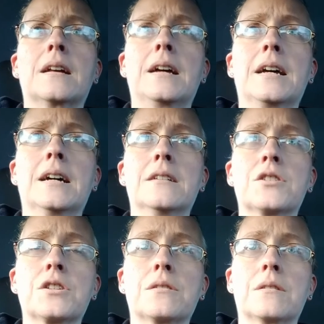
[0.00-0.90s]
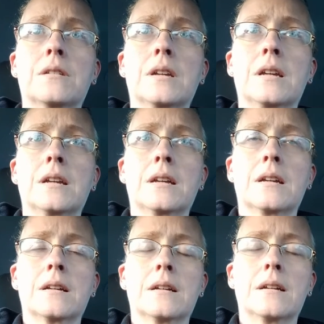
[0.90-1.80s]
And
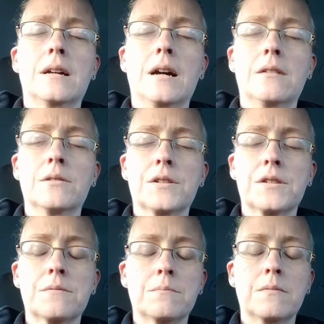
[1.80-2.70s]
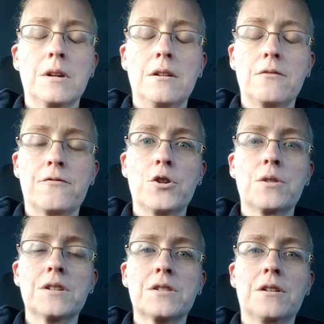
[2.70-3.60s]
I was
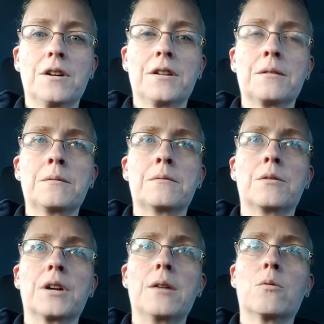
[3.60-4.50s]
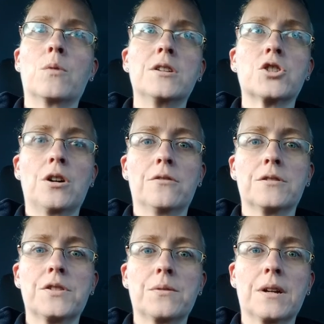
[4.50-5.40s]
focused on, okay, well, what
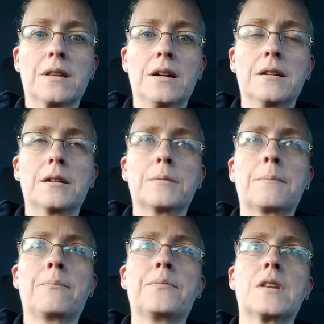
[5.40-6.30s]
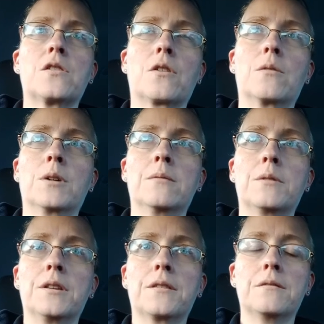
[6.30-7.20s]
genres do I like? So I went
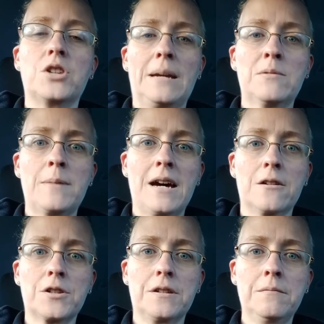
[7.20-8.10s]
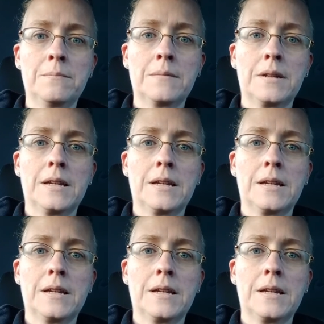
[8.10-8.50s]
with James Patterson,